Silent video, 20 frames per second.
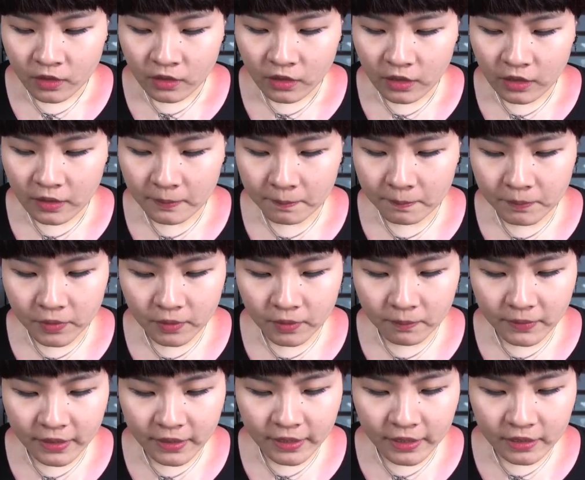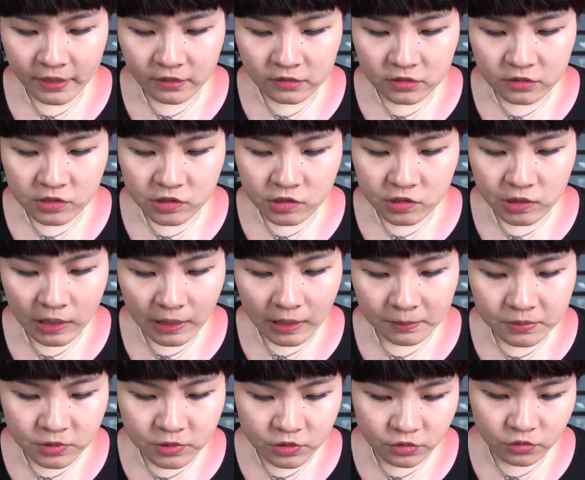Um, but my
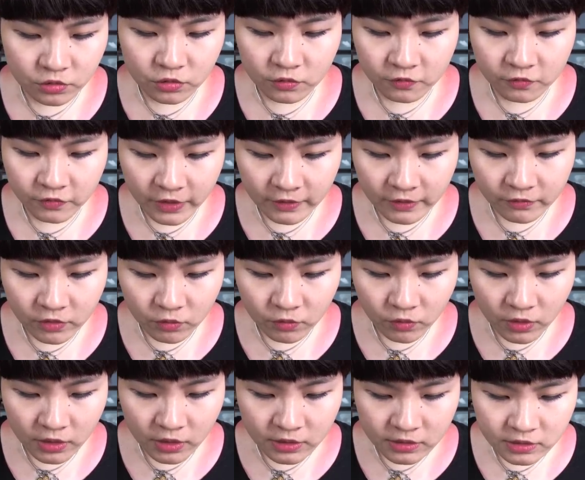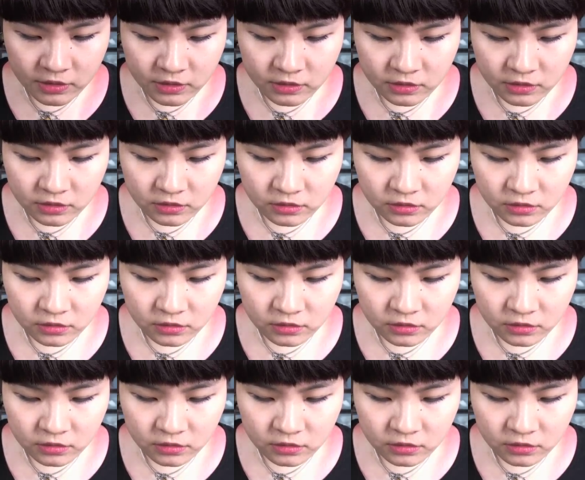top two favorite ones,